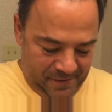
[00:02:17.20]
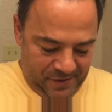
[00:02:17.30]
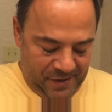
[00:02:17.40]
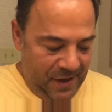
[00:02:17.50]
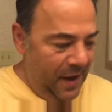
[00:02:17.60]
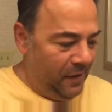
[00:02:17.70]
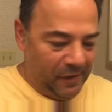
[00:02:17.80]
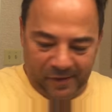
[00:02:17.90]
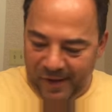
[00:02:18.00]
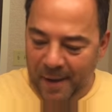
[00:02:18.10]

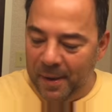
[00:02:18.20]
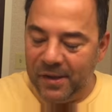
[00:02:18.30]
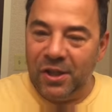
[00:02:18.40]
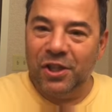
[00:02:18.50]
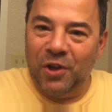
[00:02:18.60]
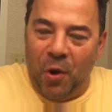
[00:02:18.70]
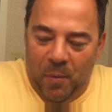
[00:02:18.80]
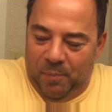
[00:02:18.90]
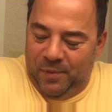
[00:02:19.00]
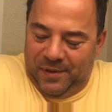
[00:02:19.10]
Jesus, Simon, it's just
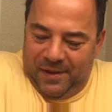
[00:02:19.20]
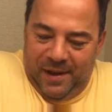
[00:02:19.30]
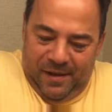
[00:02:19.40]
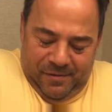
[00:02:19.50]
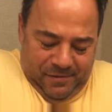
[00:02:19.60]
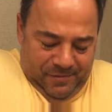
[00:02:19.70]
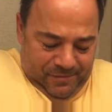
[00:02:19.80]
soap. What the hell?